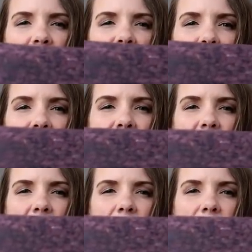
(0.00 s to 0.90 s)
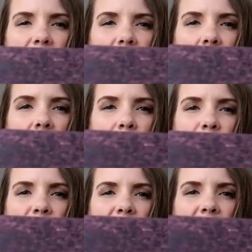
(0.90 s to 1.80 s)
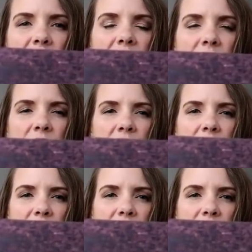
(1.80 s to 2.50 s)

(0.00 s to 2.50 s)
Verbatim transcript: So I have this copper thing here.